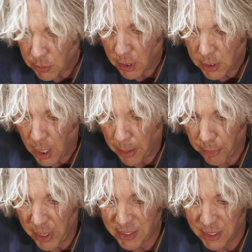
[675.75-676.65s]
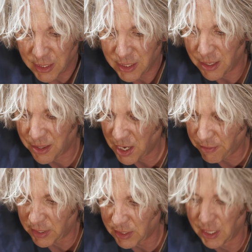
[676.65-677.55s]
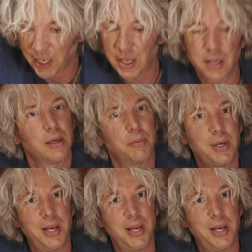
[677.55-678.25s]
to our carburetor. So theoretically, we're